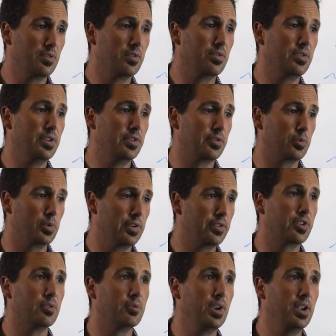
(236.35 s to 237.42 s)
this risk
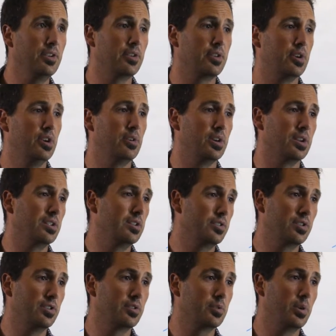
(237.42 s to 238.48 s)
event occurring
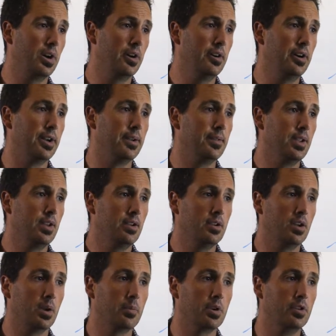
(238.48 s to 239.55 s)
is quite high.
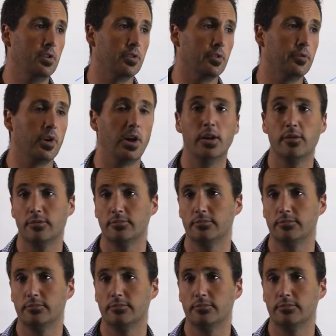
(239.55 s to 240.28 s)
I'm going to use a 5,